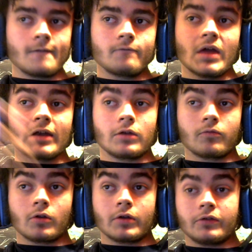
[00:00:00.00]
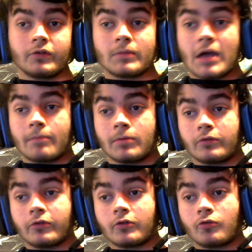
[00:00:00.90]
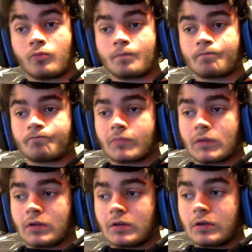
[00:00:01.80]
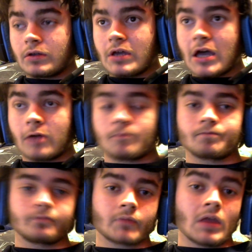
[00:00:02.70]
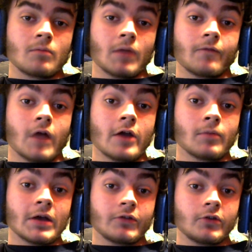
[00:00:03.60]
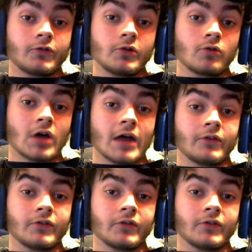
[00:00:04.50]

that didn't really seem to happen. So yeah, my final message to you guys